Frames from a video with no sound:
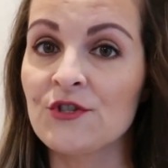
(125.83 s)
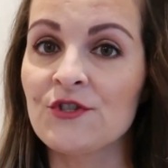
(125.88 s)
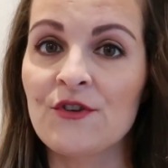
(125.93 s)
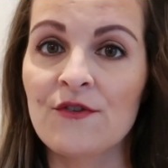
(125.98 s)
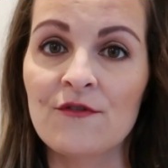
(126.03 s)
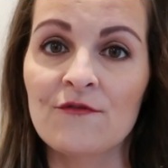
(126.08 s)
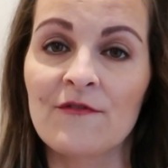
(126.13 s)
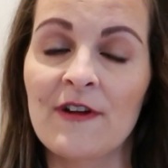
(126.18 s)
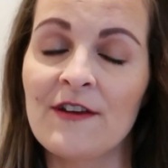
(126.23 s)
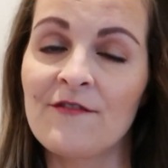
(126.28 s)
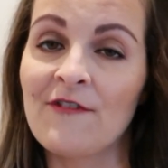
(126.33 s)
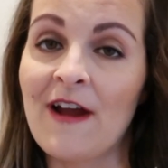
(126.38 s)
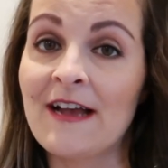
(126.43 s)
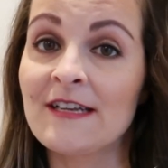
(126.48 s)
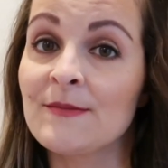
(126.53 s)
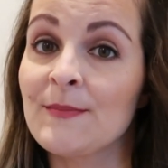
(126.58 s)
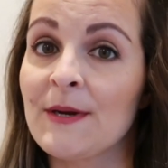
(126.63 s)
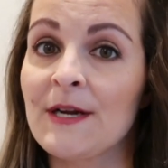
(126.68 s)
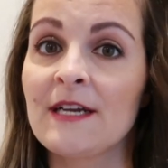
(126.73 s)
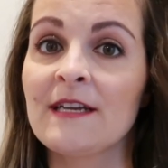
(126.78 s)
So the red
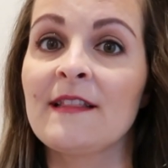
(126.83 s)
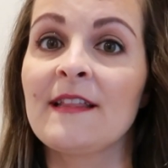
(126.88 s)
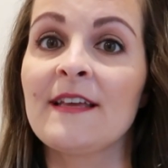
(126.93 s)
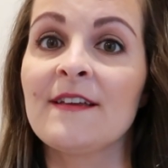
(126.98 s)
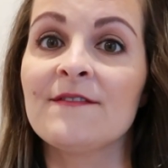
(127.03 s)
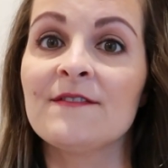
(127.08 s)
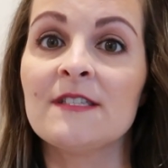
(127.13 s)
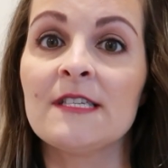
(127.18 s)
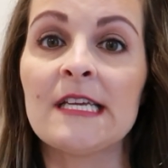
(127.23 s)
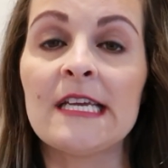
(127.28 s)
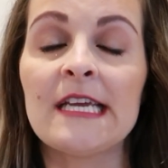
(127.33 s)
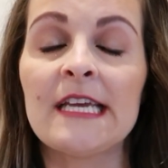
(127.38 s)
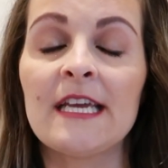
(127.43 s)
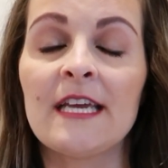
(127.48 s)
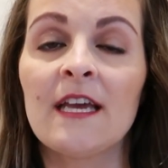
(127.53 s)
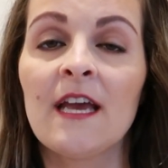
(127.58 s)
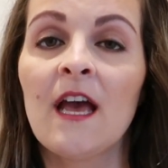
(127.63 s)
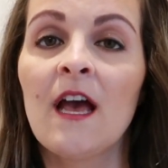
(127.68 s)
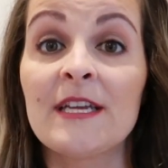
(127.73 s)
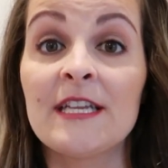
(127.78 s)
raspberry leaf
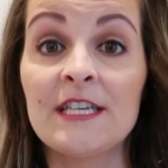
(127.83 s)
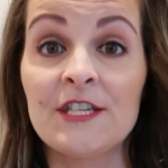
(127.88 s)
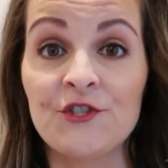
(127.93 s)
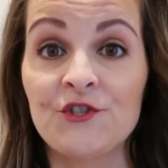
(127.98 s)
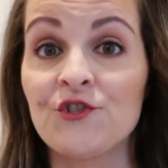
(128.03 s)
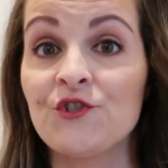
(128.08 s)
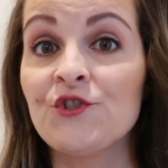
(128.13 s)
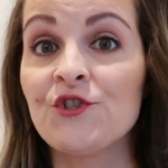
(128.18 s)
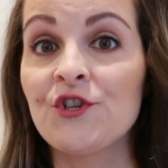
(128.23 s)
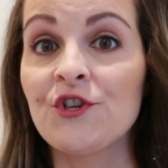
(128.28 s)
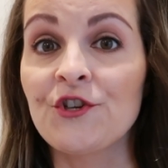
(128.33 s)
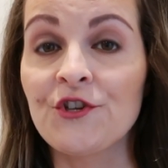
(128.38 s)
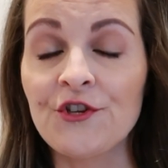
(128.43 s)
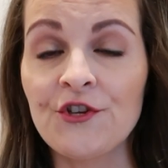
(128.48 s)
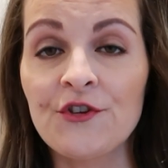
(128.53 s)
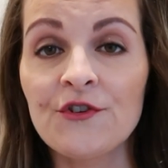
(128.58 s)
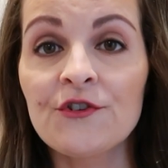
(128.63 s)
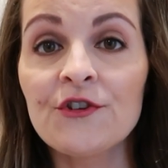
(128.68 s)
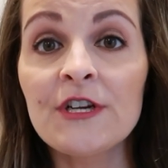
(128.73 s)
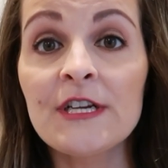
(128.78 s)
tea conditions your
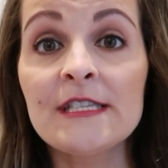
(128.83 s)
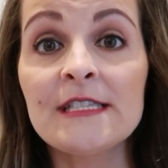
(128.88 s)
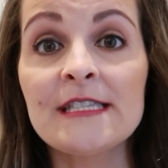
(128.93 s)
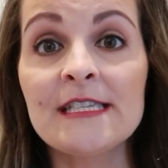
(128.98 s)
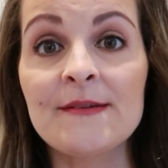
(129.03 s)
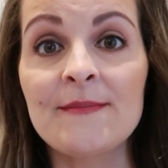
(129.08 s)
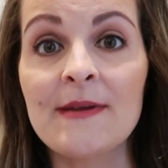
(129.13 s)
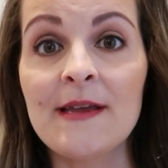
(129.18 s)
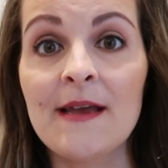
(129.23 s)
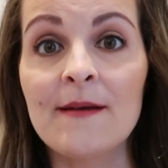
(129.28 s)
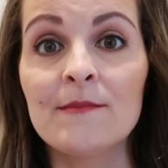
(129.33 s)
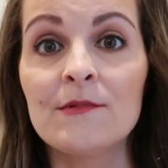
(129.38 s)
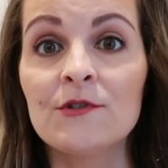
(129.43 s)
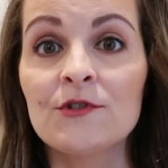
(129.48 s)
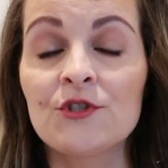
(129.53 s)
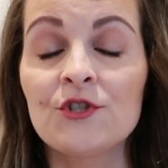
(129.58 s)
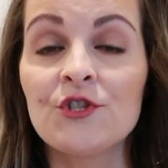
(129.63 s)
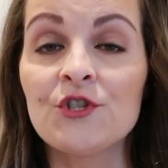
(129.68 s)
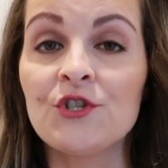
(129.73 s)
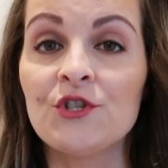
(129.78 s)
uterus to be
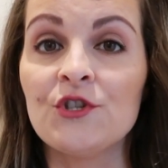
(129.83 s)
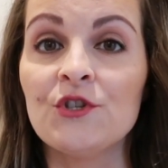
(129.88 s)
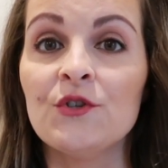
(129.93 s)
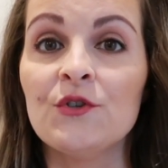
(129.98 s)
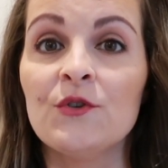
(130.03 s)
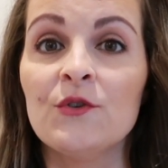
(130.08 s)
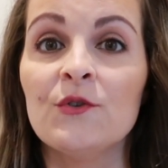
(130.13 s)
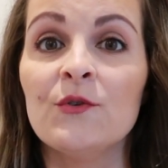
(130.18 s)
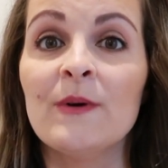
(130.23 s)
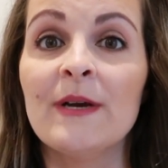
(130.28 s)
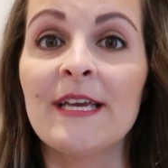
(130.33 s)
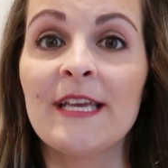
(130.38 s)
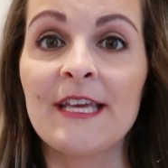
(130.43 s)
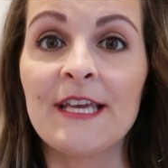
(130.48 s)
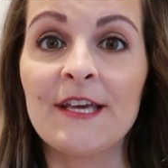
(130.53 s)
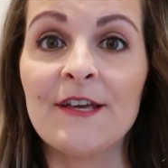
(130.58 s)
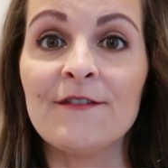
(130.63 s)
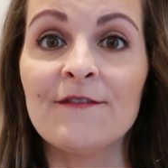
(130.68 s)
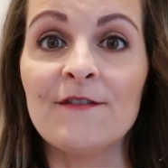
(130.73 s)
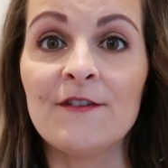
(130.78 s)
able to
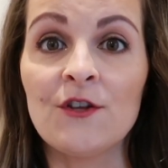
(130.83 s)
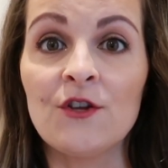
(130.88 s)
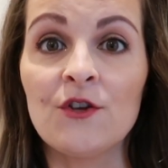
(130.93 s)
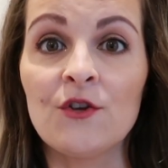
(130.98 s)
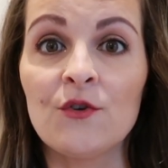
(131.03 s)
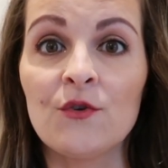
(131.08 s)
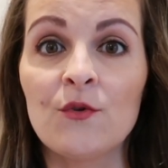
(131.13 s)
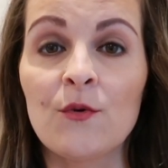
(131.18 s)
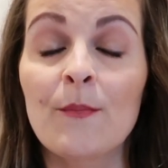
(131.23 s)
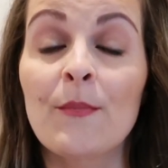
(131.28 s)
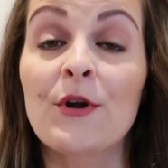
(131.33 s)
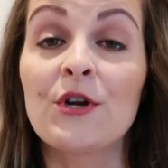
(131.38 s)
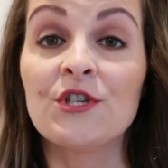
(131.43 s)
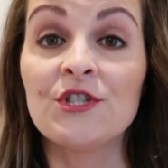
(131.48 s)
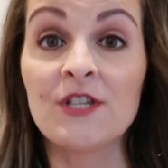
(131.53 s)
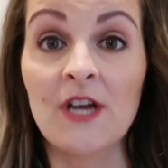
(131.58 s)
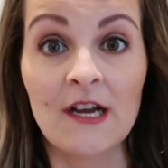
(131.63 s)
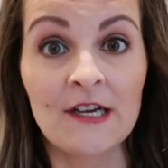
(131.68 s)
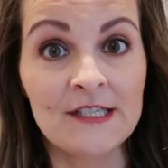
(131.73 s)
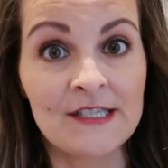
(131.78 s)
give you
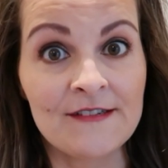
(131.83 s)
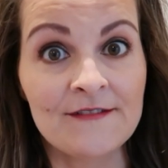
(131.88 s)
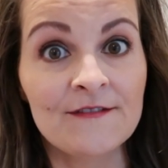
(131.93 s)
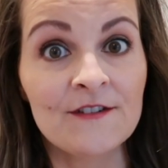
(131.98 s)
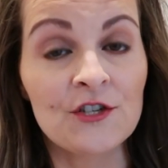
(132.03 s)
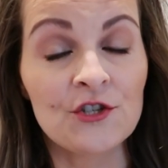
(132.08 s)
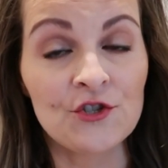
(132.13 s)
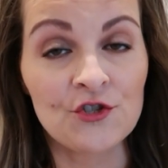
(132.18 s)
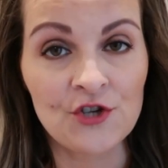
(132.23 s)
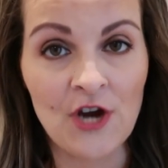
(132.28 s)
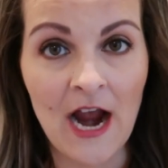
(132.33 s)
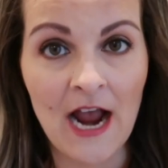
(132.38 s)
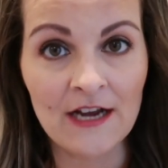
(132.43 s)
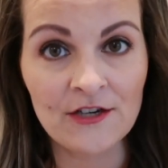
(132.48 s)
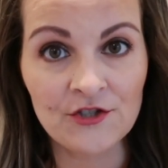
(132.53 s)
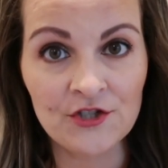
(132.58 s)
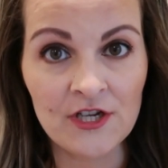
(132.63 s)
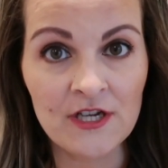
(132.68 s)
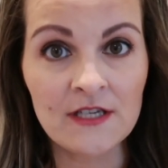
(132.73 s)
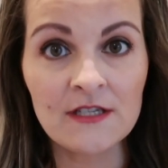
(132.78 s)
productive
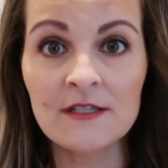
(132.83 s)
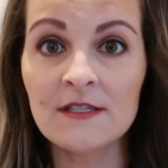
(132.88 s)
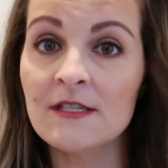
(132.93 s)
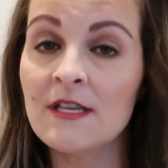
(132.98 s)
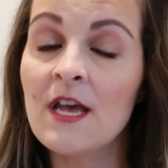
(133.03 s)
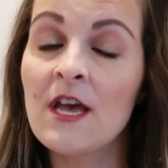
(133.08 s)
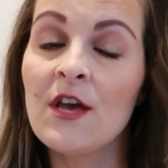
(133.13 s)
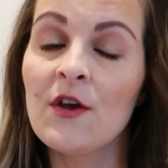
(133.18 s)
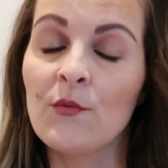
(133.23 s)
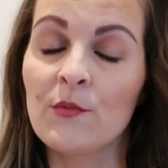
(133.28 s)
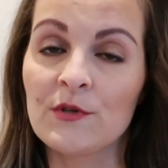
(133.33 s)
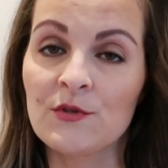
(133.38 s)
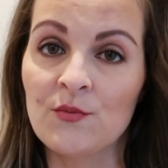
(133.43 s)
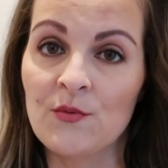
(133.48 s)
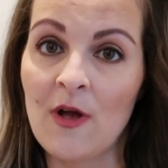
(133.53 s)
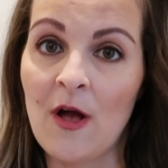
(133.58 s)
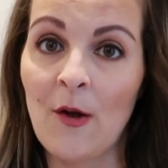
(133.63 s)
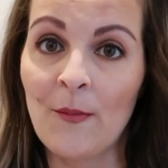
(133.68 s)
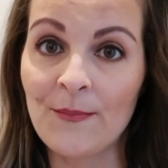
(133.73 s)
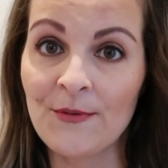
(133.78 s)
contractions, which
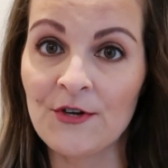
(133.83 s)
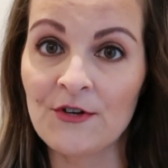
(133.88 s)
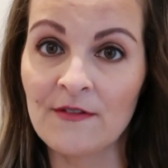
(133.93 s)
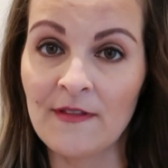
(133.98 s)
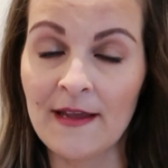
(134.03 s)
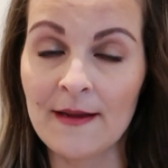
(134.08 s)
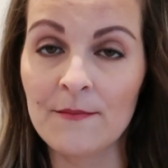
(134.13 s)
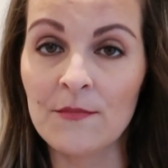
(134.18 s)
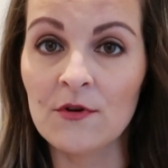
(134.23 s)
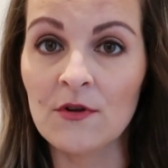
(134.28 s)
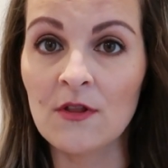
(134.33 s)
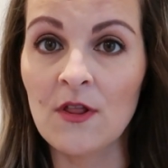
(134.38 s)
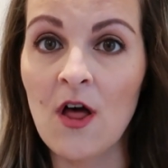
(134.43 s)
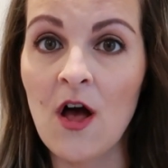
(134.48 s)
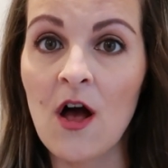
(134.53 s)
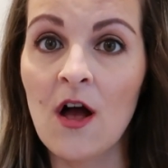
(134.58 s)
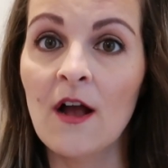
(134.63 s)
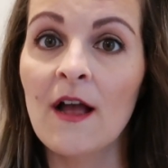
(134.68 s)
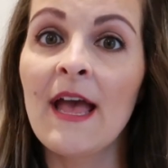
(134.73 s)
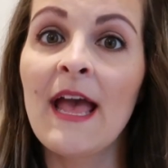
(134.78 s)
will help your labor
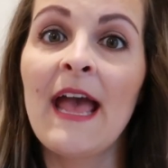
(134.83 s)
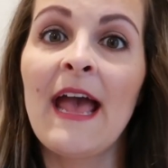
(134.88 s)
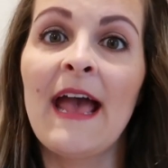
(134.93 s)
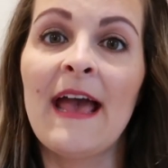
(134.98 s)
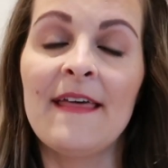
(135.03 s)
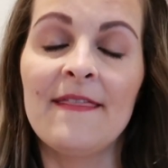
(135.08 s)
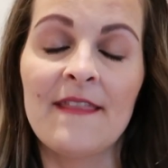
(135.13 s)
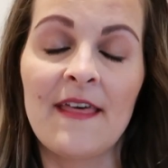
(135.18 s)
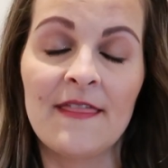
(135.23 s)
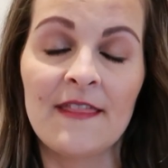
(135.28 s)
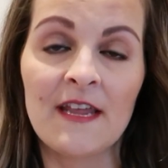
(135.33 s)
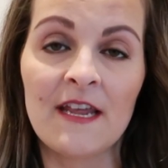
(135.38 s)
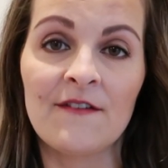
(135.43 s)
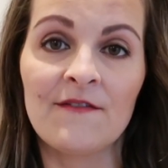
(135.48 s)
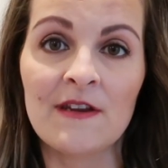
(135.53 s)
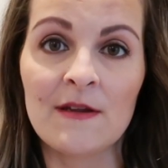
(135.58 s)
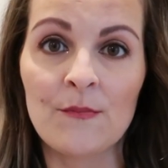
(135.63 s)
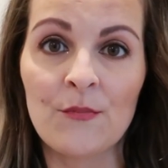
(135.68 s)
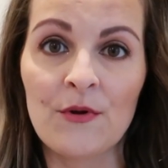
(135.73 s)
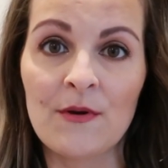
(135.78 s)
along. And then the
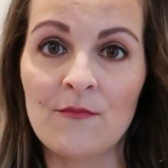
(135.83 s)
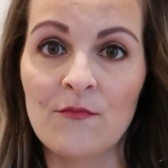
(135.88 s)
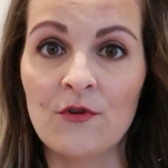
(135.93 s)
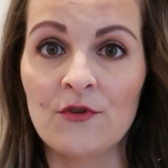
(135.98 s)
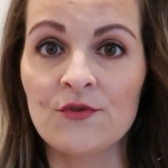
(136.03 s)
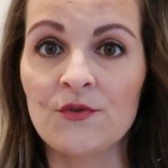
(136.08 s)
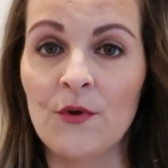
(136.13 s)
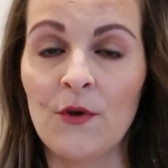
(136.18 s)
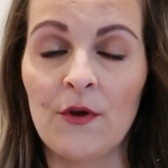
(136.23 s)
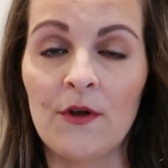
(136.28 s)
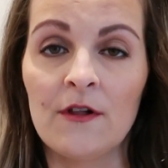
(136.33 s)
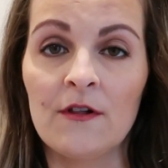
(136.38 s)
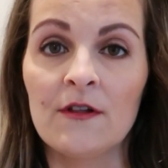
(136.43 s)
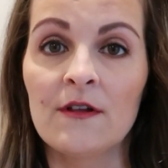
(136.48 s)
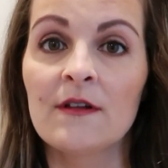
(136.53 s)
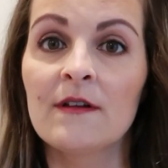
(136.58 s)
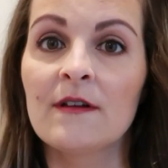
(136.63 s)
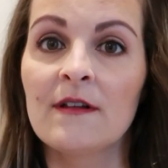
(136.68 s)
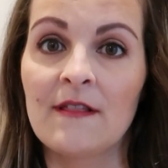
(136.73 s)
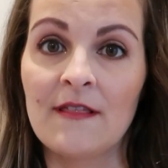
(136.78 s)
evening primrose oil,
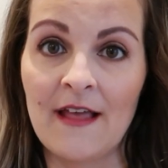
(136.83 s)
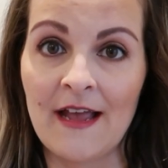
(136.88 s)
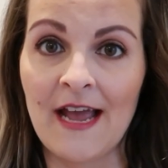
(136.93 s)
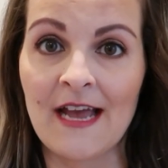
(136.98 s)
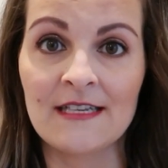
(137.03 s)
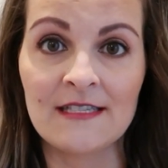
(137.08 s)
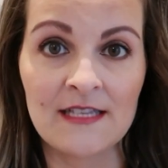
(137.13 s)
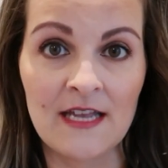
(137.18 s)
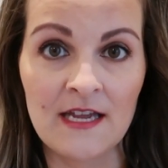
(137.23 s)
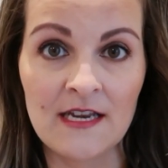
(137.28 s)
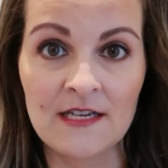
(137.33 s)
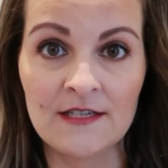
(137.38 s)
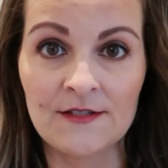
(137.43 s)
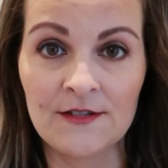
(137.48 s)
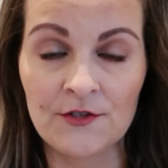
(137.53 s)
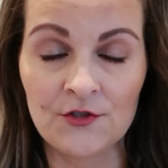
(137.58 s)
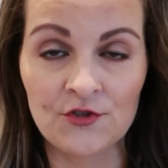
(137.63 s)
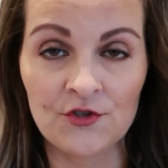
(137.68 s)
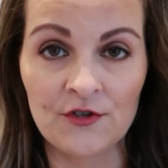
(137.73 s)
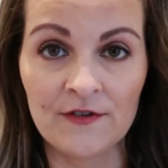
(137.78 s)
like I said, is
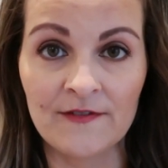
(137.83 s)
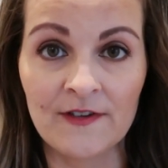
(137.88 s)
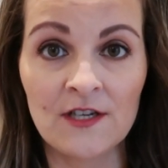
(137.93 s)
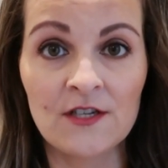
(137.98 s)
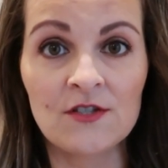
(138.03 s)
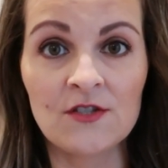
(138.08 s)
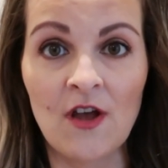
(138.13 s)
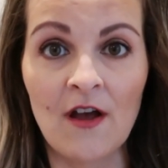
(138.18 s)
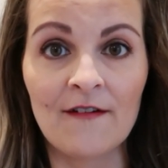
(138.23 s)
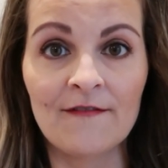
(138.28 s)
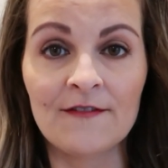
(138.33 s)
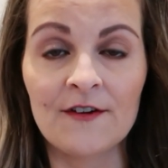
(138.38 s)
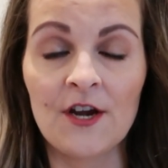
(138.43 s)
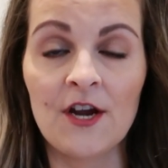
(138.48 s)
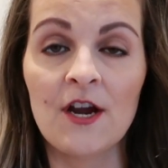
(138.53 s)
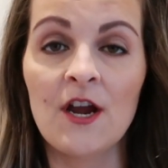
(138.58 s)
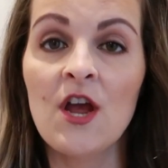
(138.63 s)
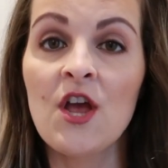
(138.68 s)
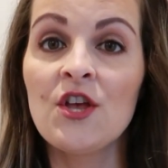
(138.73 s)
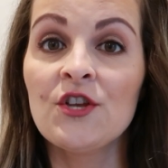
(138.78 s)
the cervix
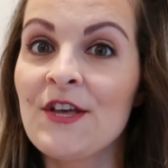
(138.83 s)
softener.